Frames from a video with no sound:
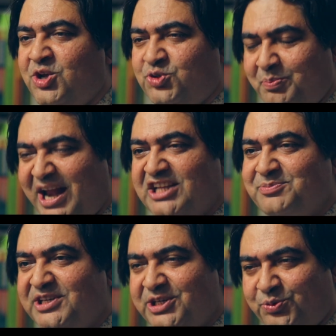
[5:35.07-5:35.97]
So
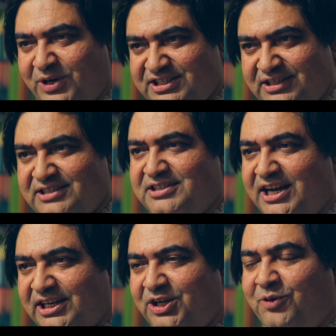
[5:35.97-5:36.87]
management requires
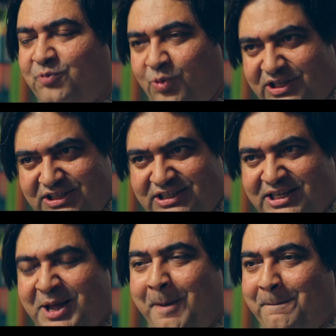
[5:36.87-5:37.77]
understanding of what
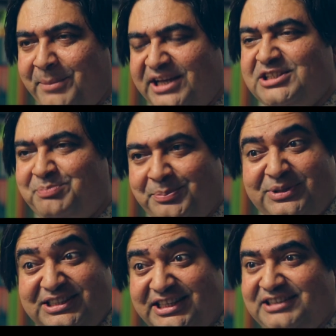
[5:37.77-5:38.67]
makes
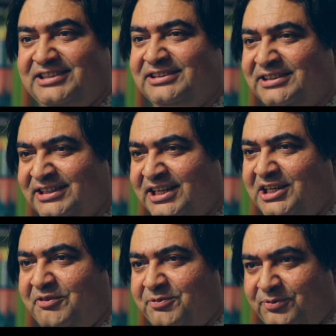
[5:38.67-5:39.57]
people tick.
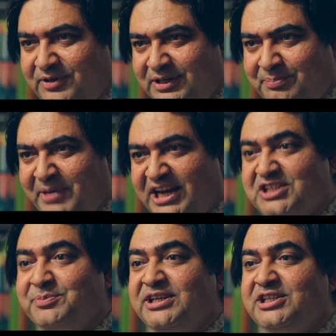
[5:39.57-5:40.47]
If
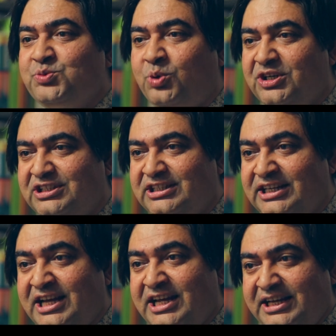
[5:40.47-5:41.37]
management is what
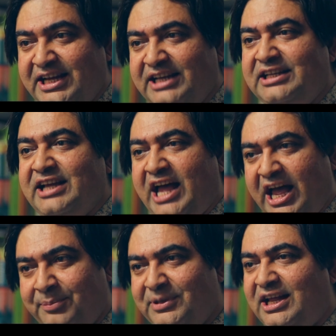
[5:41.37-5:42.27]
Gary
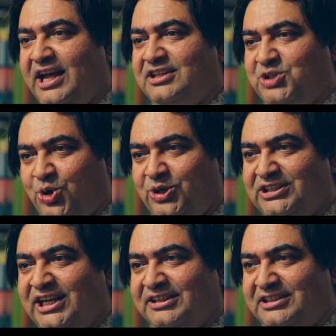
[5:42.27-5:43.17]
Hamel had
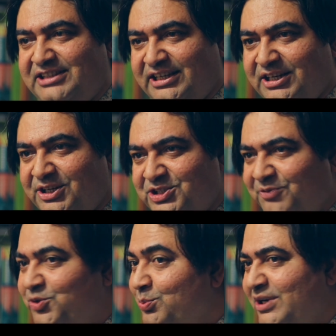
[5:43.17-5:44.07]
called the technology
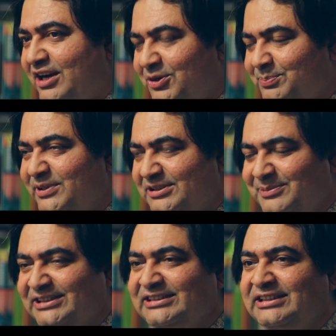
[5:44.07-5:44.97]
of human
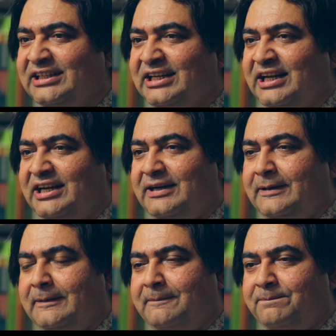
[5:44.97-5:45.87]
accomplishment,
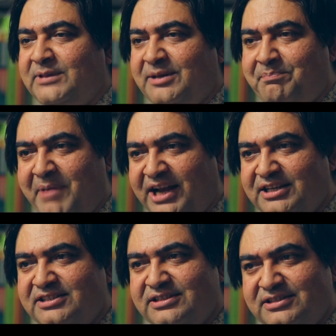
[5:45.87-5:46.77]
then
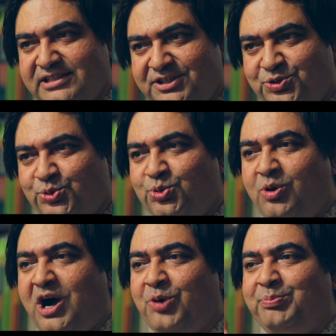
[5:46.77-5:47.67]
managers need to know
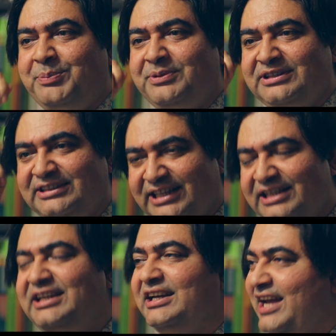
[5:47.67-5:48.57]
how people
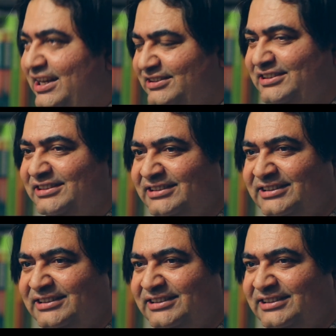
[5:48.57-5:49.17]
think and act.